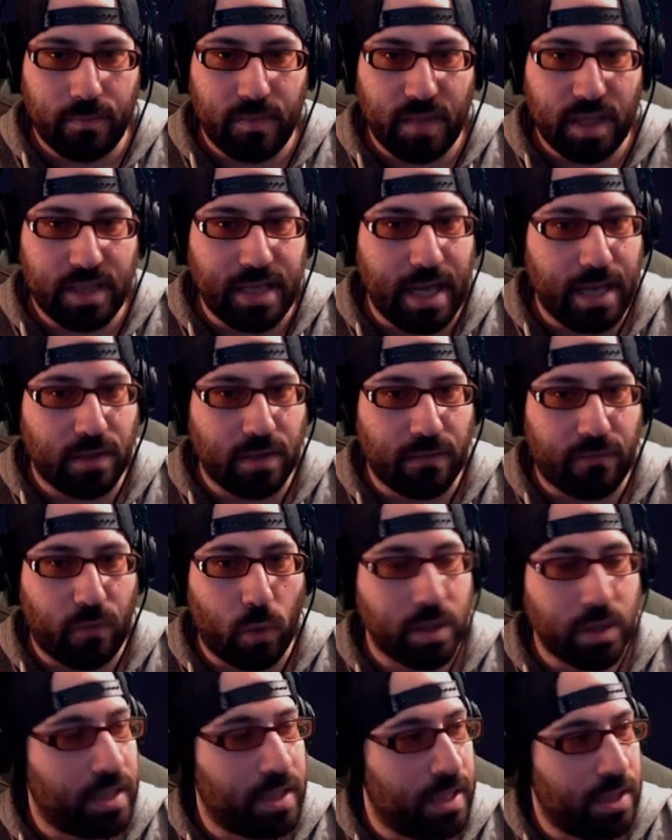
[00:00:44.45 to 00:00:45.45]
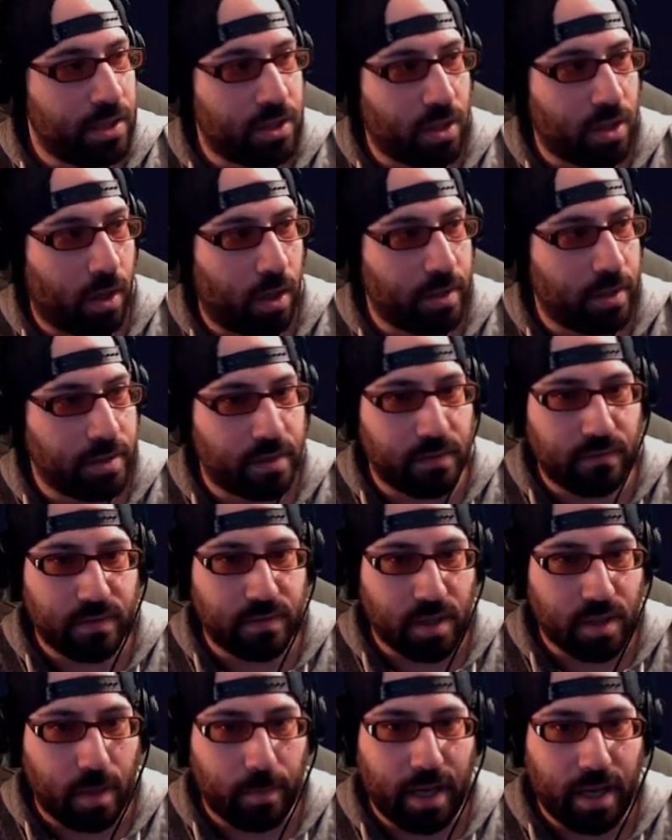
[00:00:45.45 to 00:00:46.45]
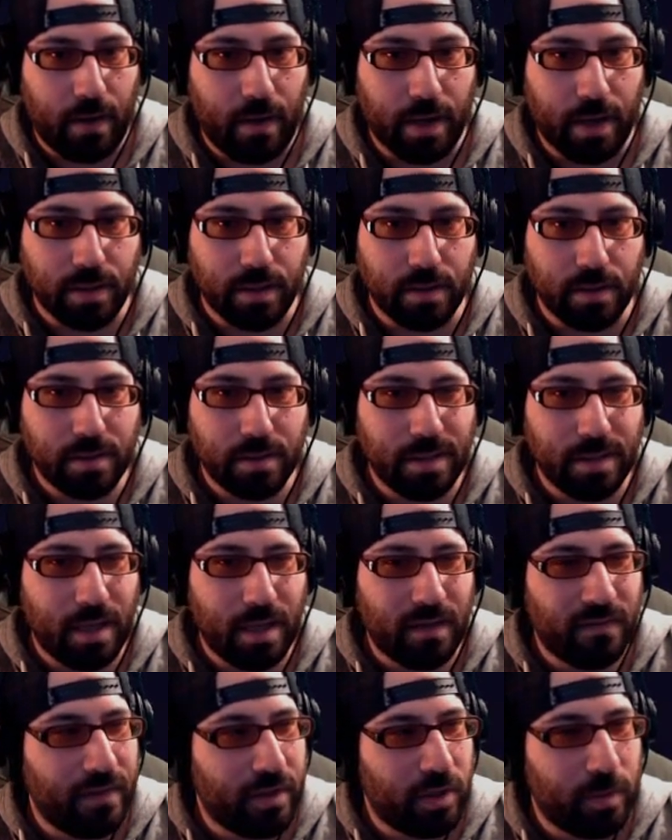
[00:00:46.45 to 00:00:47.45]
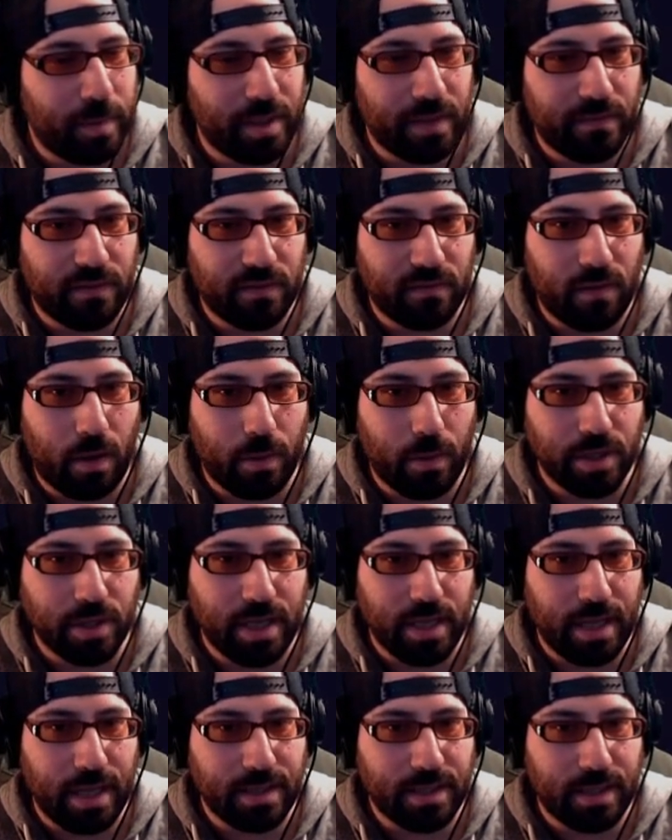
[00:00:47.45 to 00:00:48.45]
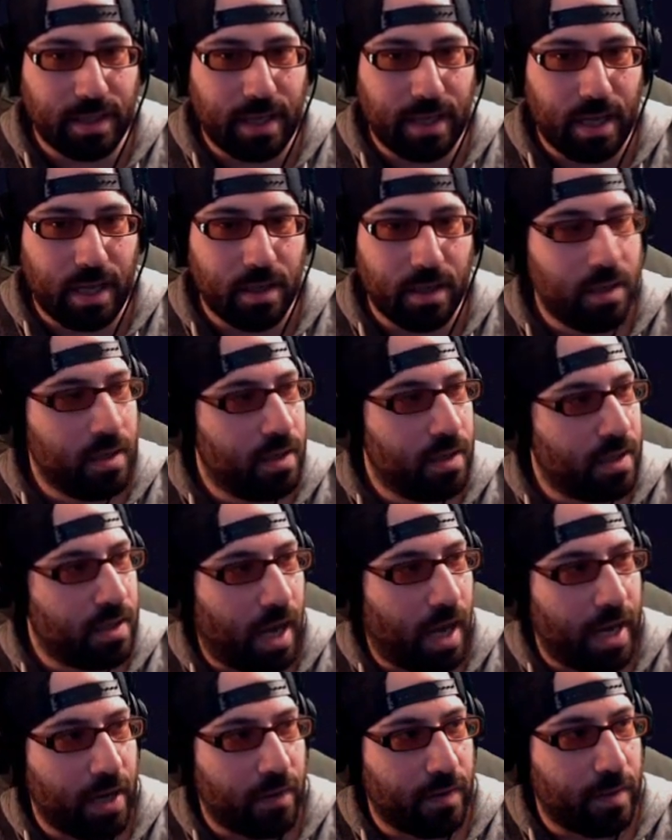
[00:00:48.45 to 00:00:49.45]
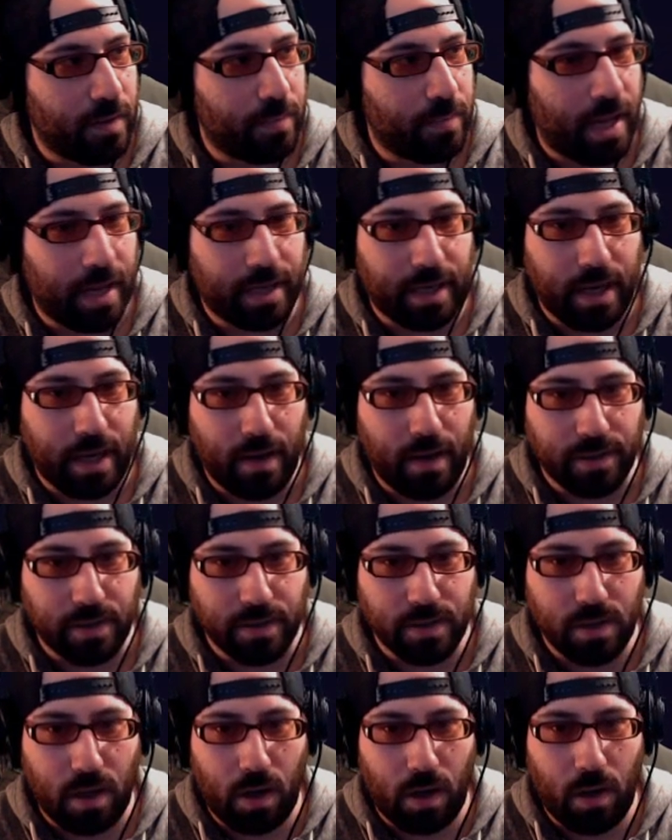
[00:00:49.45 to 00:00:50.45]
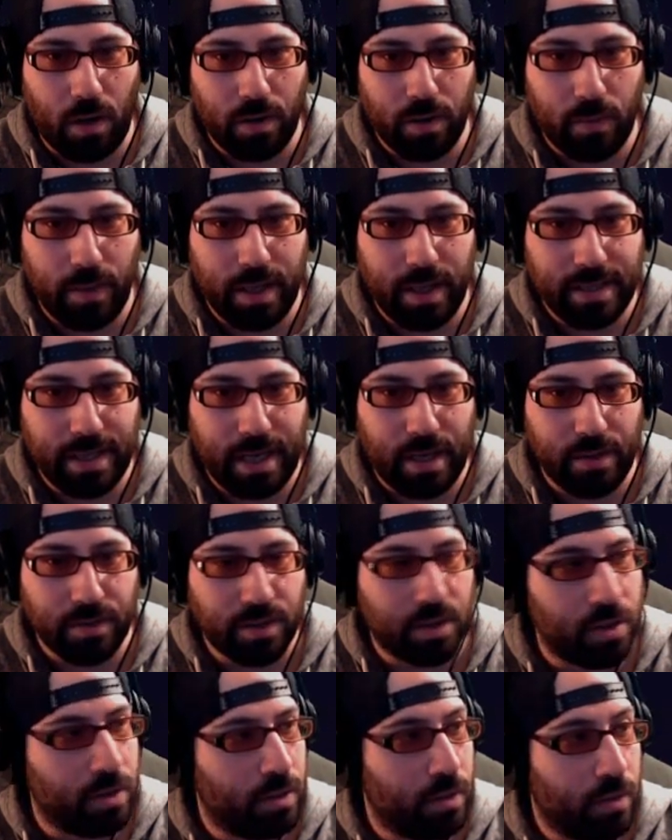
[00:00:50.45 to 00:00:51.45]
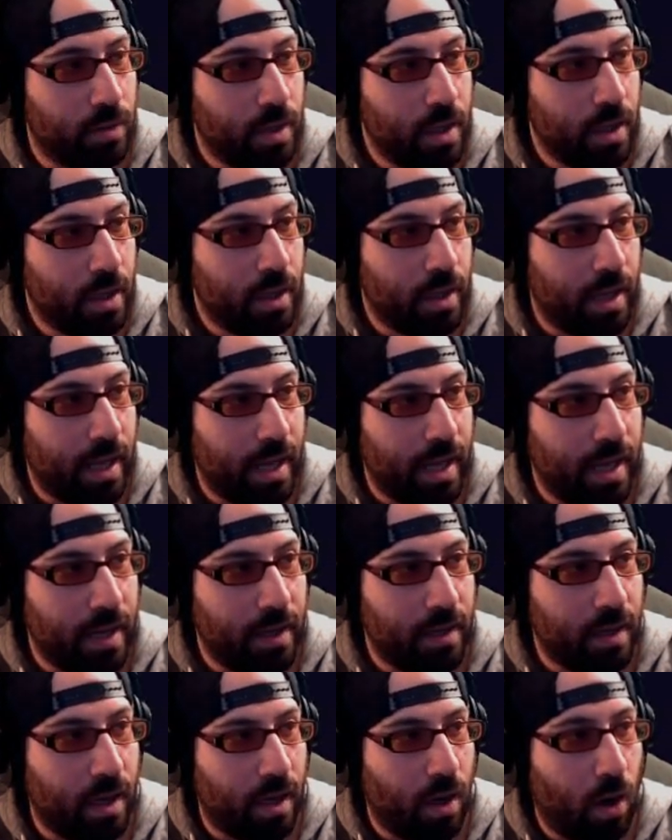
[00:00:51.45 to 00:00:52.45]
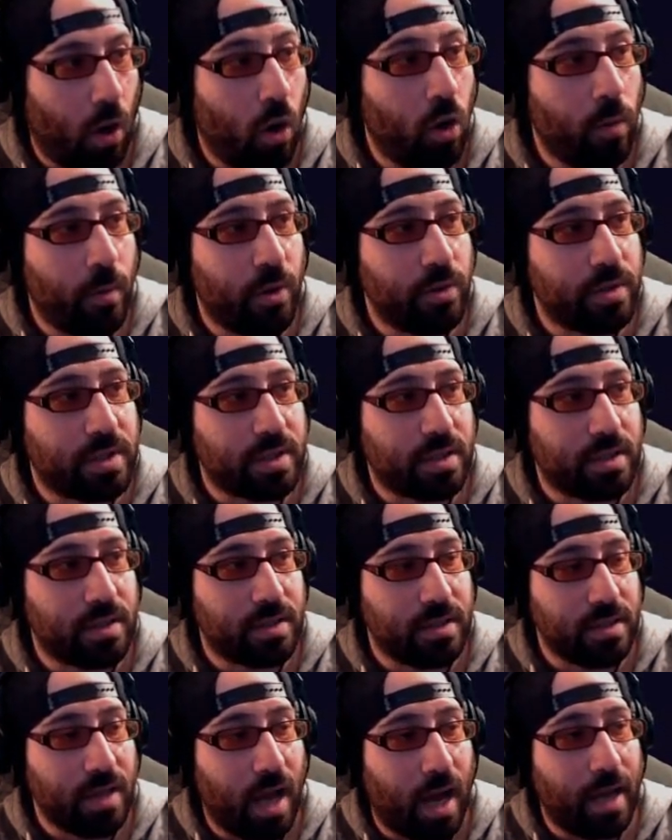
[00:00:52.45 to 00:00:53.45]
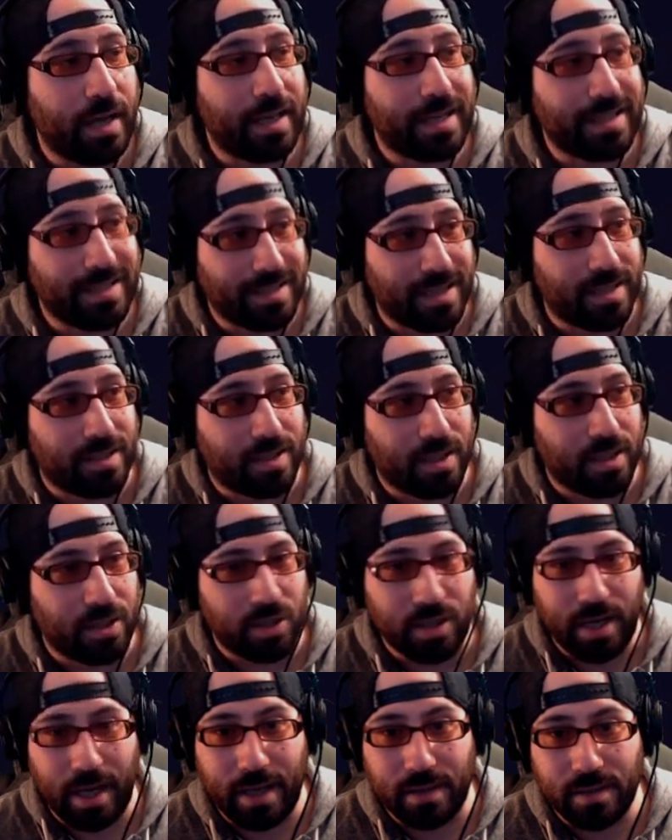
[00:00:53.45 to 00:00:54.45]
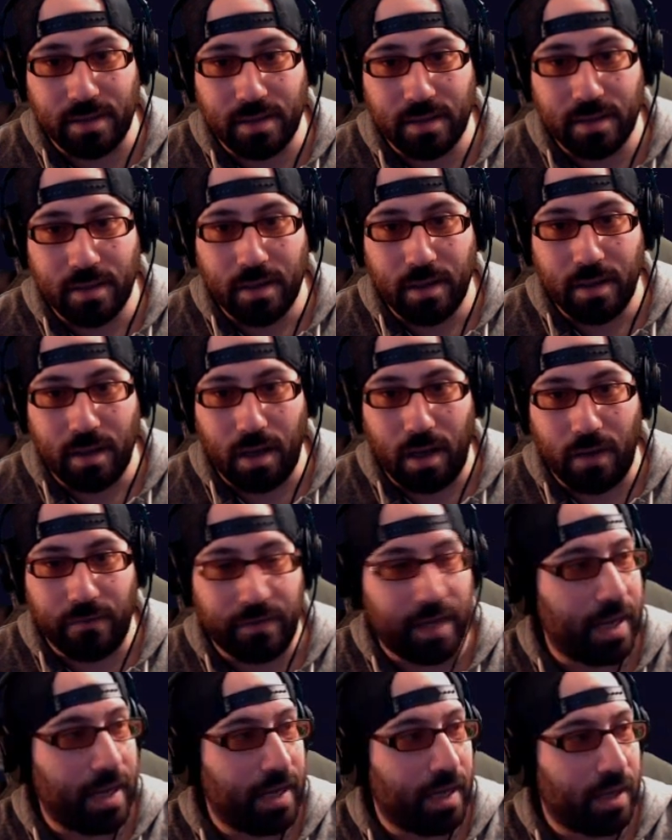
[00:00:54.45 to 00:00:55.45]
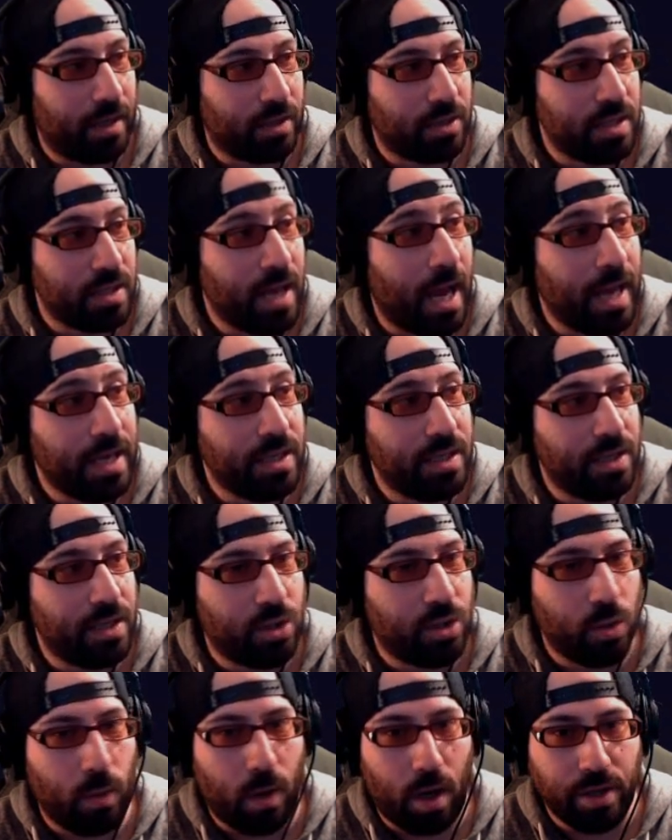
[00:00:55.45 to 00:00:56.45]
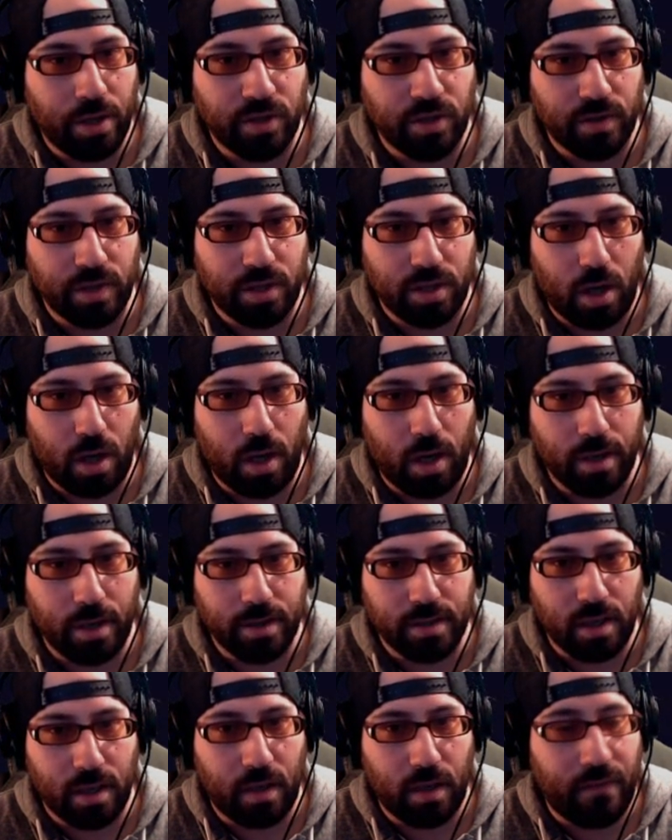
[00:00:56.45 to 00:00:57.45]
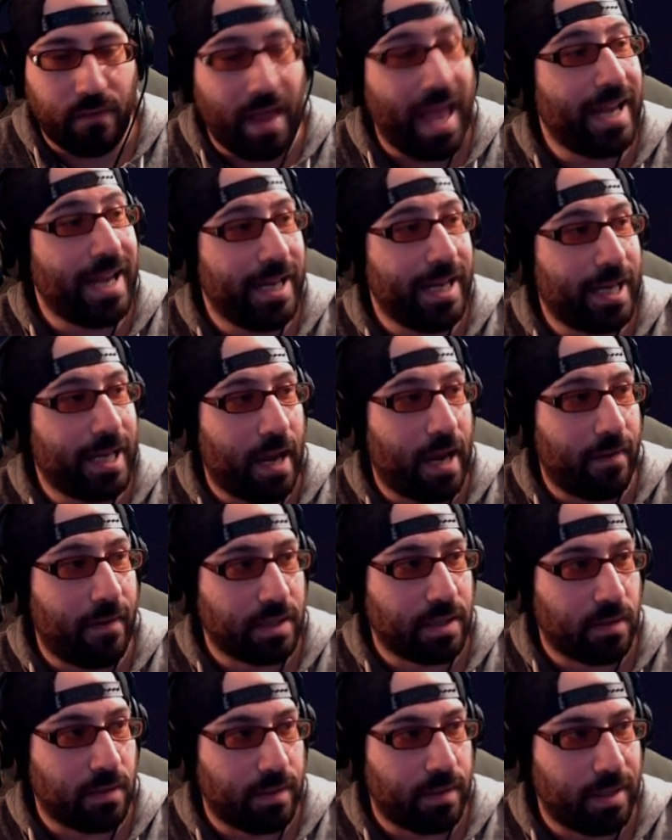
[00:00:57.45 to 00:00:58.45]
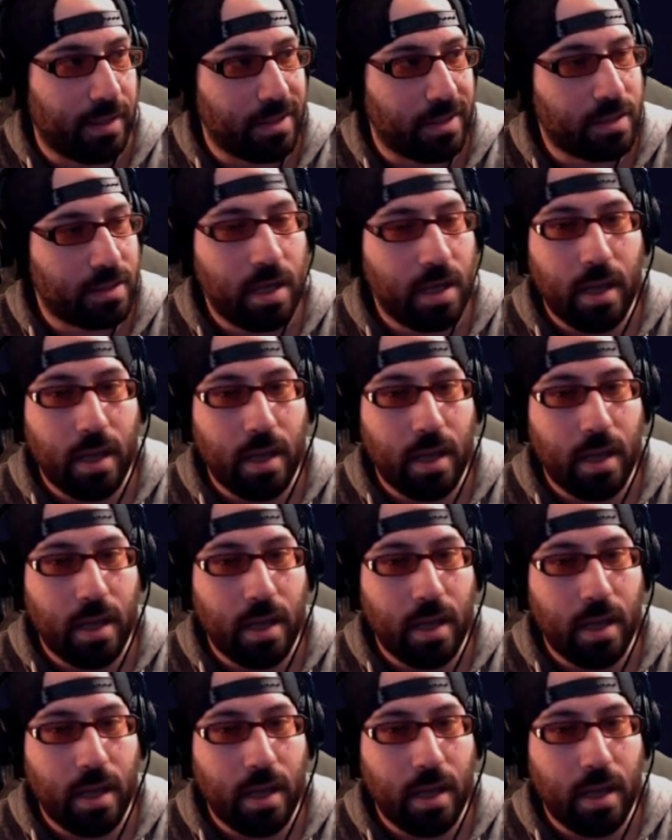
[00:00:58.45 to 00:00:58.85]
10 to 14 shards of some characters, and then a little bit of a lower chance to get higher impact characters, all the way down to a uh, almost non-existent chance of getting 90 to 100 shards of any character in this.